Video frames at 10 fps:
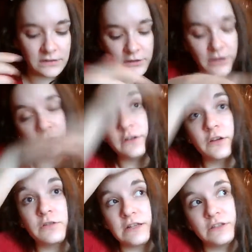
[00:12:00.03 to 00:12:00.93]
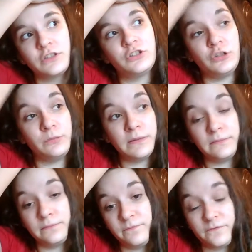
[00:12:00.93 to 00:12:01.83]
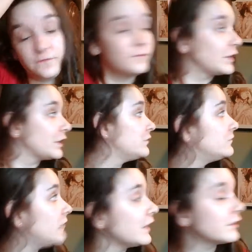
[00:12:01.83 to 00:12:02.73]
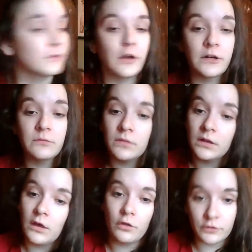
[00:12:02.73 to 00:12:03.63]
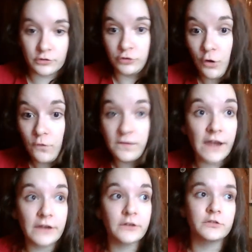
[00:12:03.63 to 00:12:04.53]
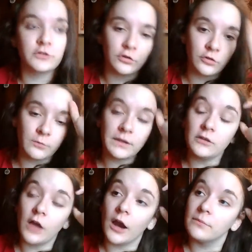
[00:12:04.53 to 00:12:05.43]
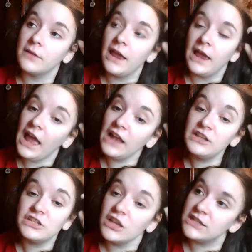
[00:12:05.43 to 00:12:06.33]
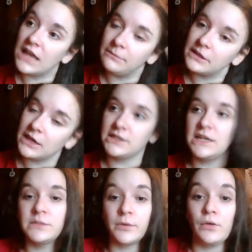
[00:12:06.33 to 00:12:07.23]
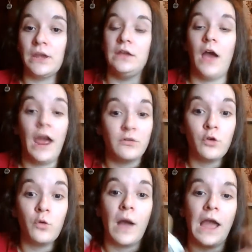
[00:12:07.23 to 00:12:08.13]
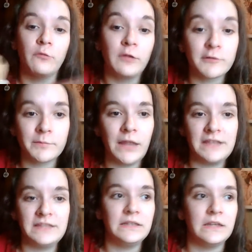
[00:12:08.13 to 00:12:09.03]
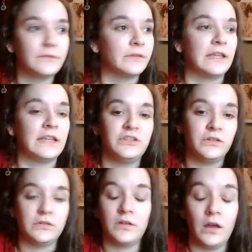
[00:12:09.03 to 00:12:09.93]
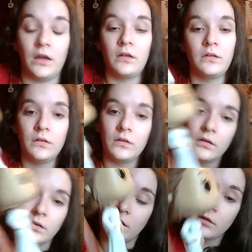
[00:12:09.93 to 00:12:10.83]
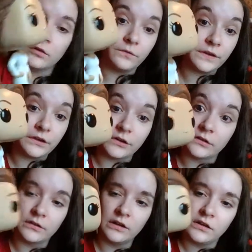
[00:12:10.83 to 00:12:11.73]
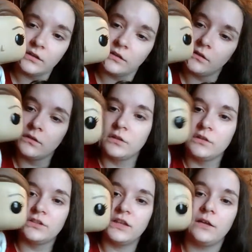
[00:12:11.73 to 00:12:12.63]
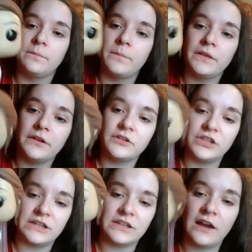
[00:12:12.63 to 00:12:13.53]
And then there goes that stupid freaking fire alarm. There's no fire, so don't be alarmed. It just does that because it's broken. I don't know why. We replaced it and everything. It's just, go figure. So, but there she is.